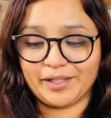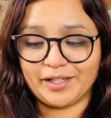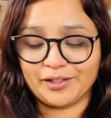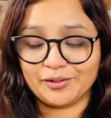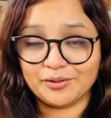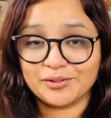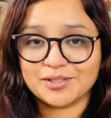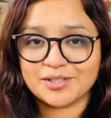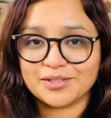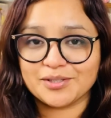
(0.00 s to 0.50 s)
And
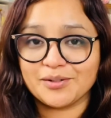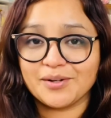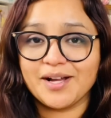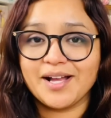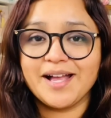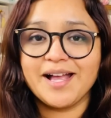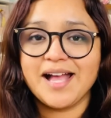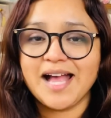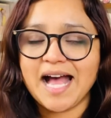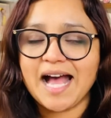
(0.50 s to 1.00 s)
also
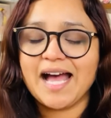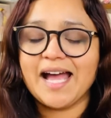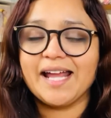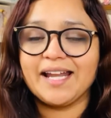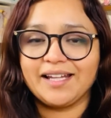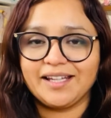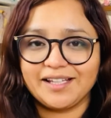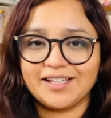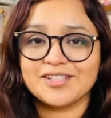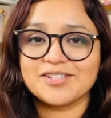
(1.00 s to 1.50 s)
I
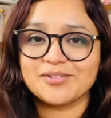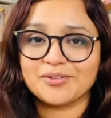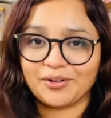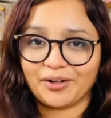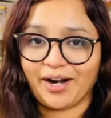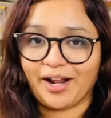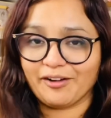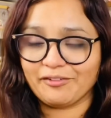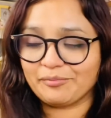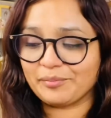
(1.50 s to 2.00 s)
need to
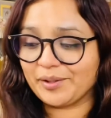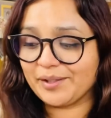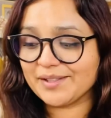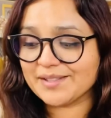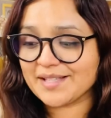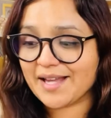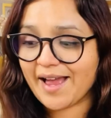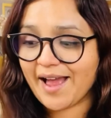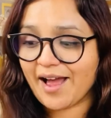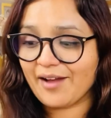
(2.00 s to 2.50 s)
craft because
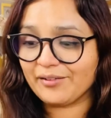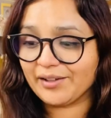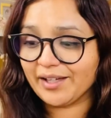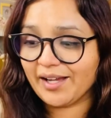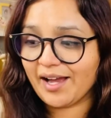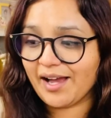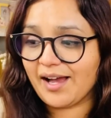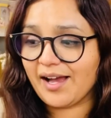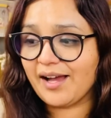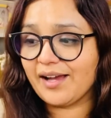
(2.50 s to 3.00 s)
I haven't
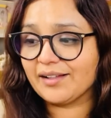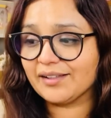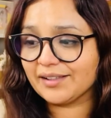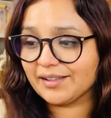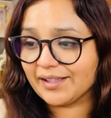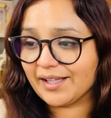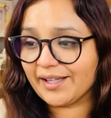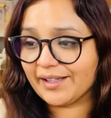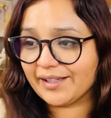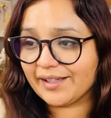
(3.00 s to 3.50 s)
had
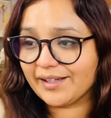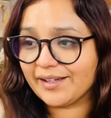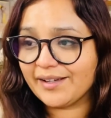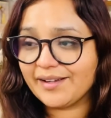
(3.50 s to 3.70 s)
like